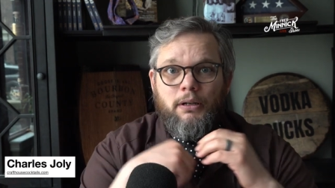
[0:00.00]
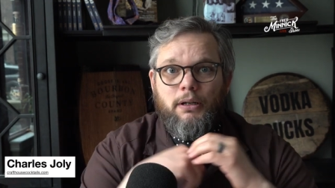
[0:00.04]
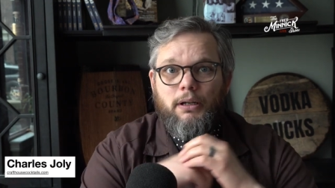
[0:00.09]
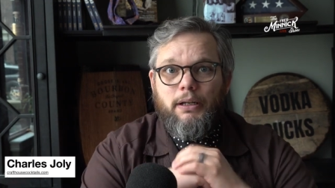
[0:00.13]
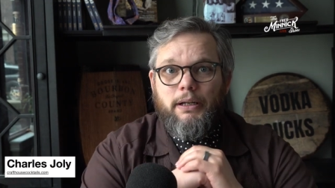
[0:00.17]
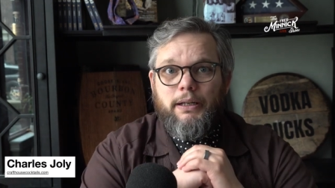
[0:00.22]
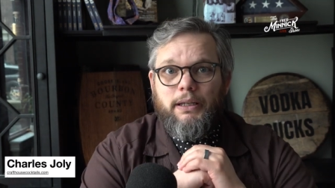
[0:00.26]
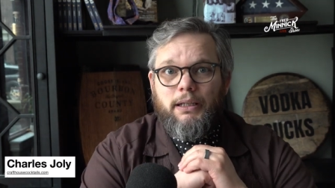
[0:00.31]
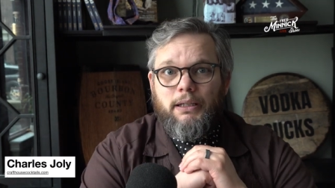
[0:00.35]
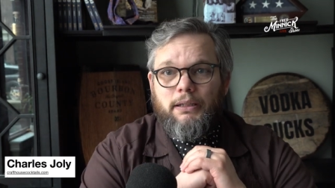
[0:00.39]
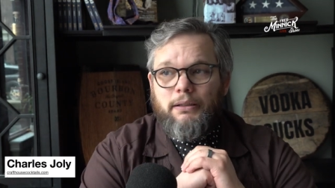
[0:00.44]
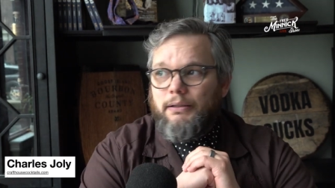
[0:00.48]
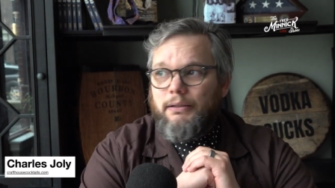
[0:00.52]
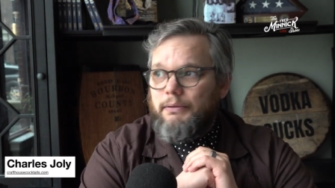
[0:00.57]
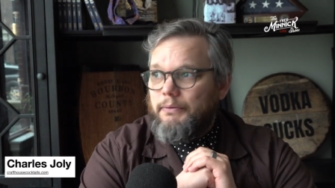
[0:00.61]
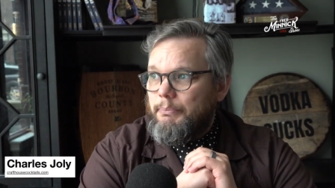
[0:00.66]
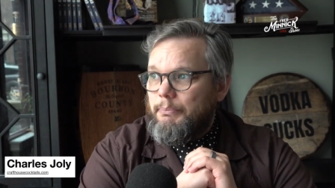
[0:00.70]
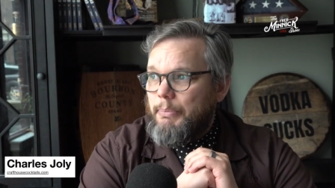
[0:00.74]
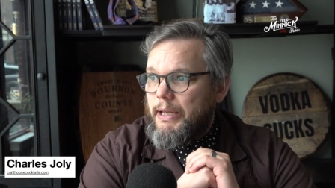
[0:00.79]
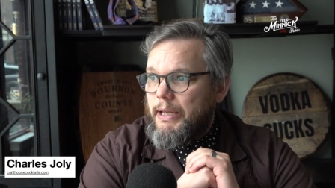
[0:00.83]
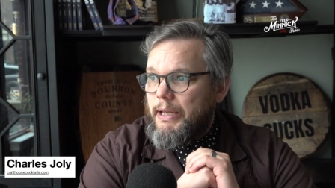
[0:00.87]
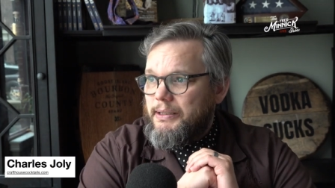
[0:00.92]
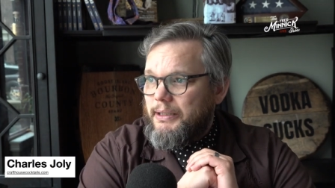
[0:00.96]
And
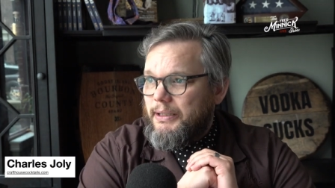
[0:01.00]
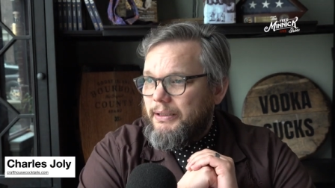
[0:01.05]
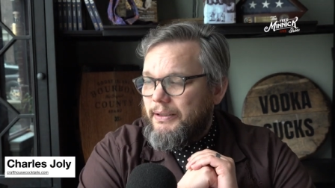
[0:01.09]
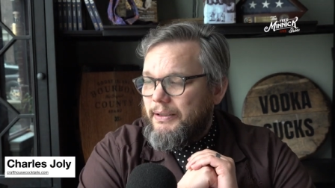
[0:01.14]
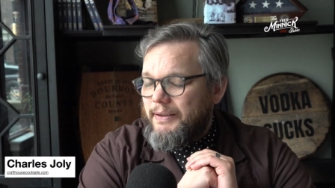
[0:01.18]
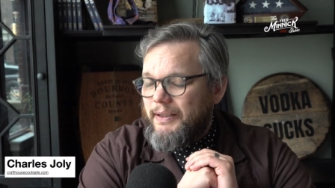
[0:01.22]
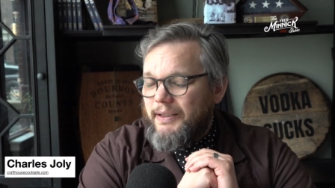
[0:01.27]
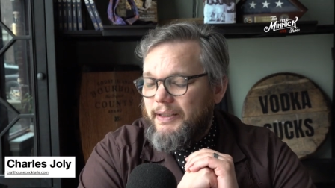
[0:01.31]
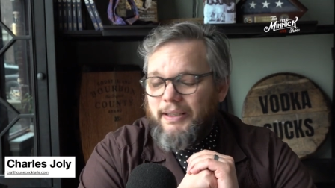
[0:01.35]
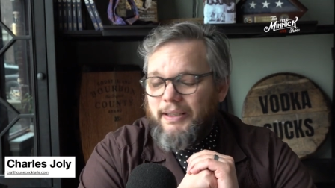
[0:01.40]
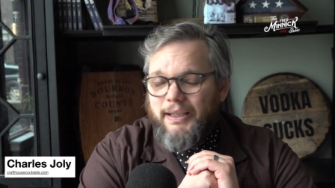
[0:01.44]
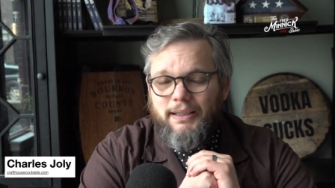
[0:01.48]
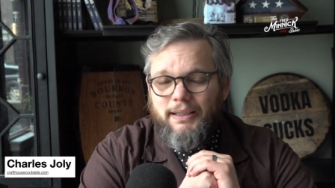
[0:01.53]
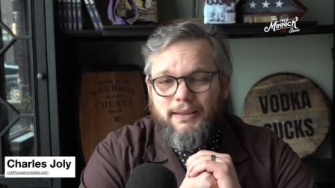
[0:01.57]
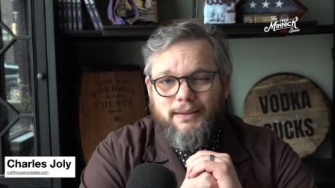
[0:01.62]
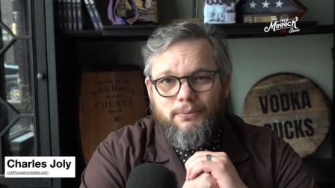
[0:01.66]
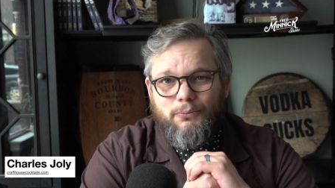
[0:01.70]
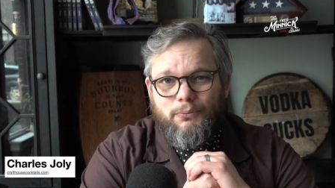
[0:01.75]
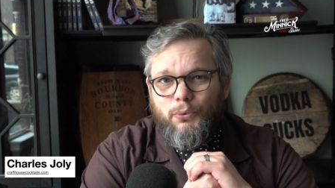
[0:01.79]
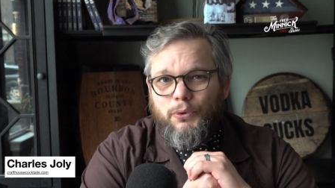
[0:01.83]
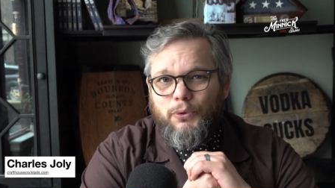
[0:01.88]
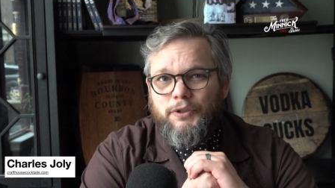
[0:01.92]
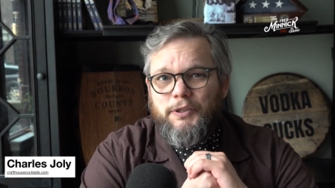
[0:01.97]
basically they take the
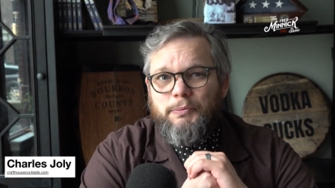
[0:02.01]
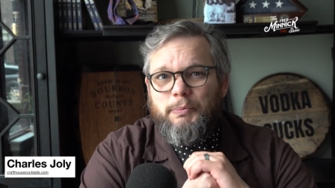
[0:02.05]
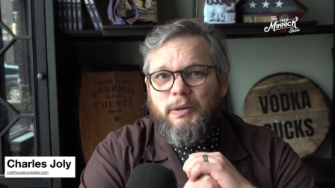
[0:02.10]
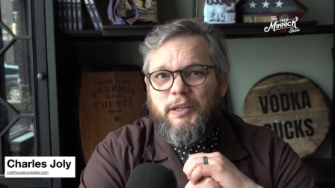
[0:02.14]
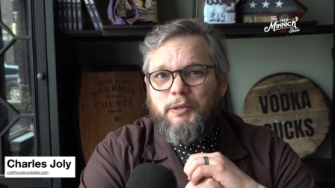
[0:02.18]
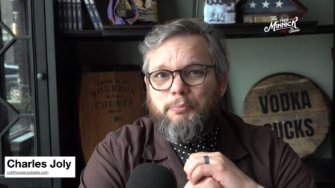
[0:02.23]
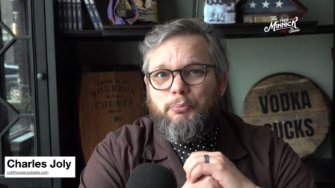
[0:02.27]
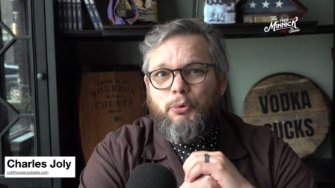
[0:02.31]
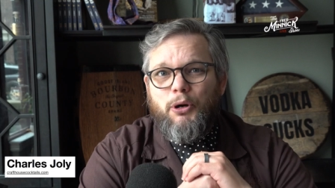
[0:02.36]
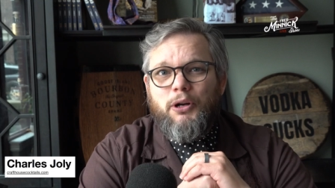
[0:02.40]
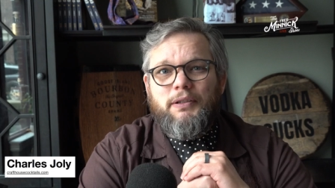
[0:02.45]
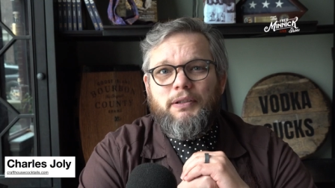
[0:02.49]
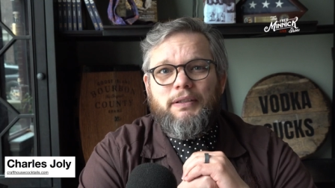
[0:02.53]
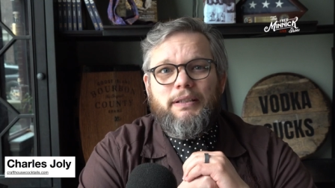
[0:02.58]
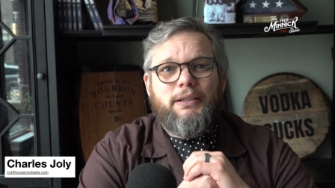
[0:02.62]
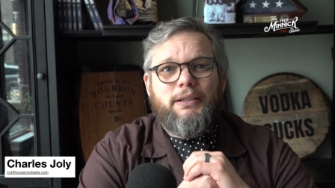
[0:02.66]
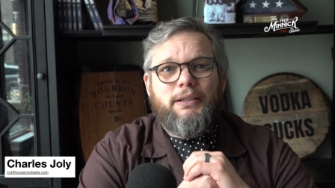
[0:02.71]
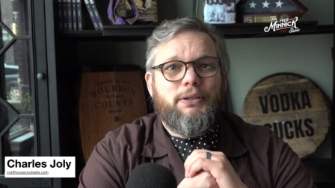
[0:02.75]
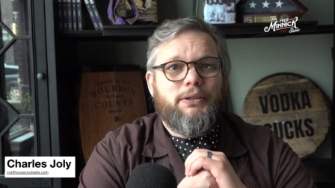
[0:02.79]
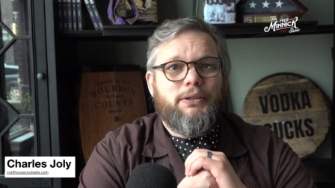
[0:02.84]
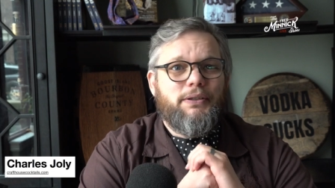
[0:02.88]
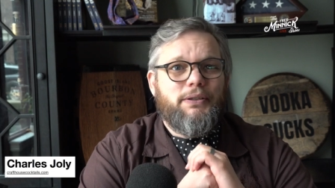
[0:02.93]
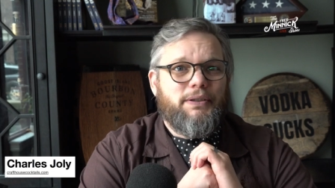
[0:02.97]
world's best
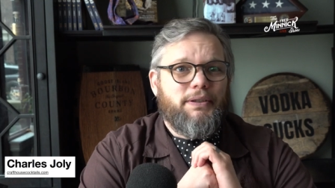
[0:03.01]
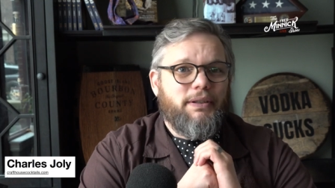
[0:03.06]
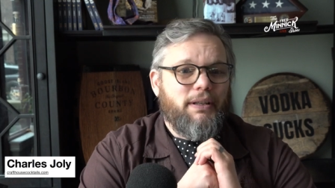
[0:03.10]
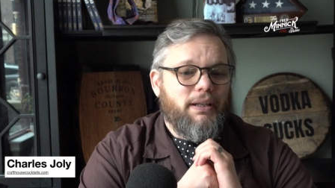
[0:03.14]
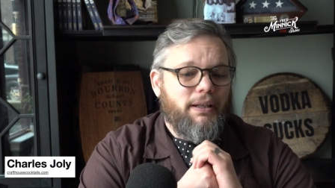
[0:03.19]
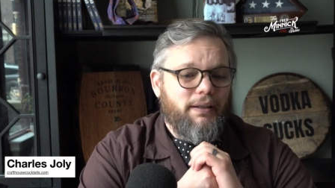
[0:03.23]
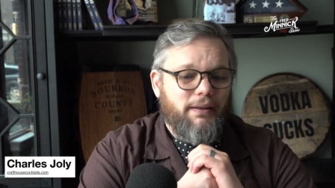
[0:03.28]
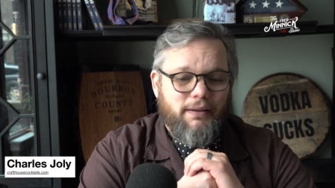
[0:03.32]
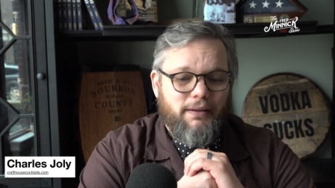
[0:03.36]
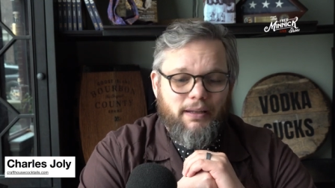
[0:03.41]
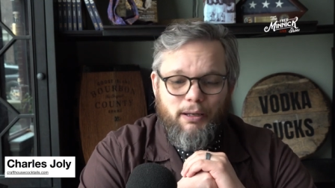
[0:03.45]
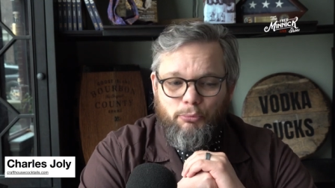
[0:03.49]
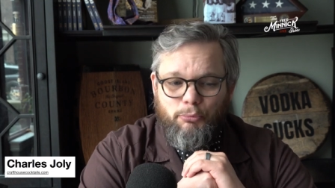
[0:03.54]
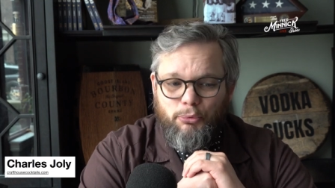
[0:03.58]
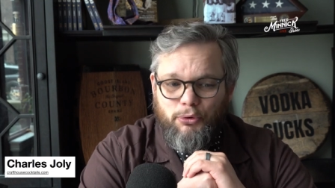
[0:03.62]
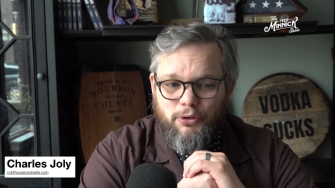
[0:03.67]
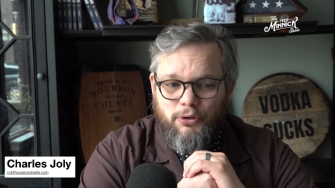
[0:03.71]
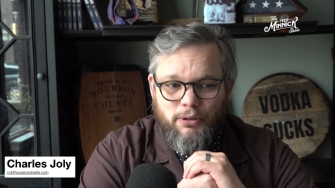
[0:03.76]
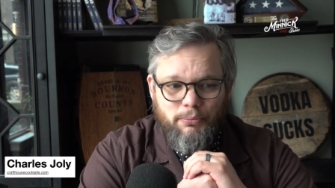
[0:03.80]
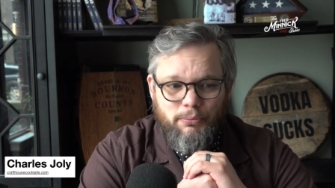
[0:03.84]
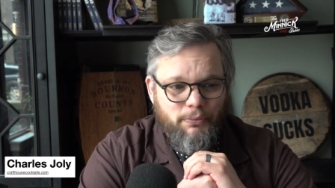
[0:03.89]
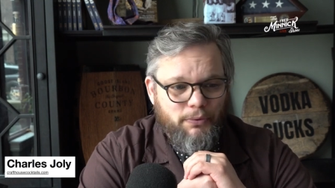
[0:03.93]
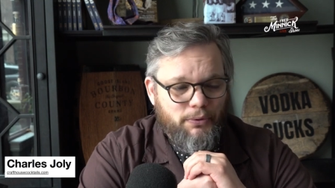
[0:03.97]
bartenders and they put
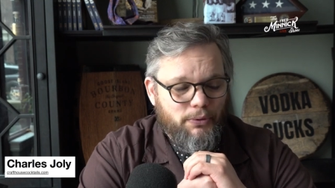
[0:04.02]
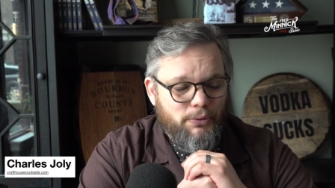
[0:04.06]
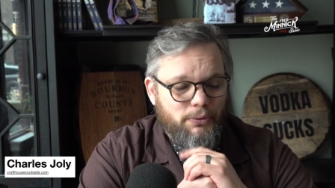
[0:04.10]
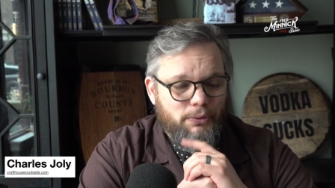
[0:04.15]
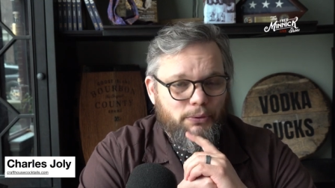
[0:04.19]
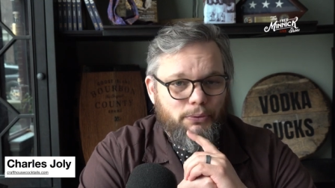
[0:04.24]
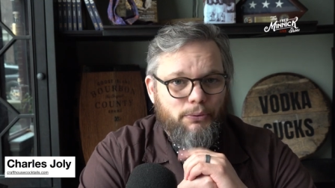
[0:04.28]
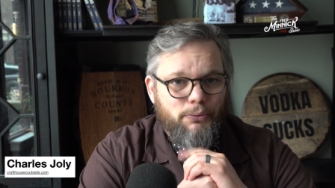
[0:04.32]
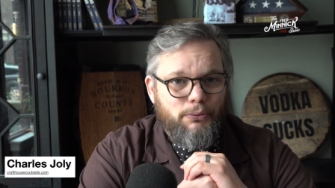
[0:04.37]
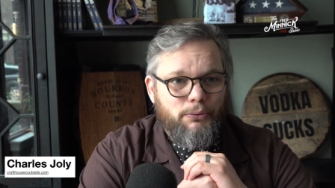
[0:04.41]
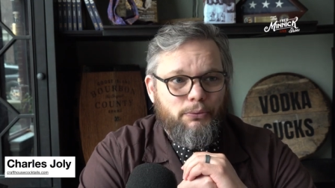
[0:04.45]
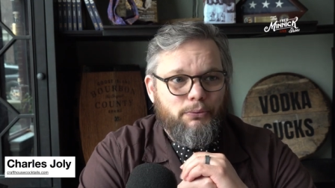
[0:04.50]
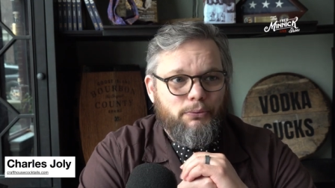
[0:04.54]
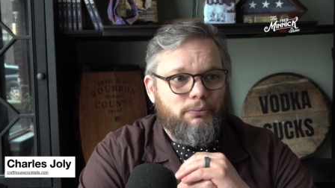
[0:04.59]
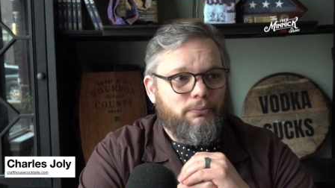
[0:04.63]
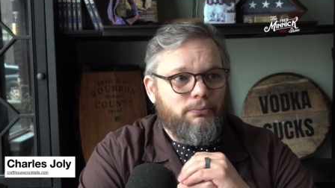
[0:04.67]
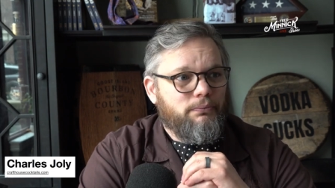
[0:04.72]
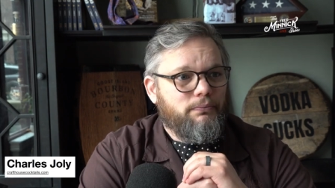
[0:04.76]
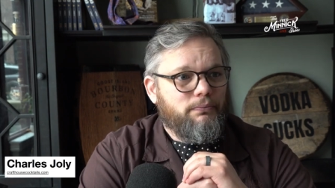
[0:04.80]
them through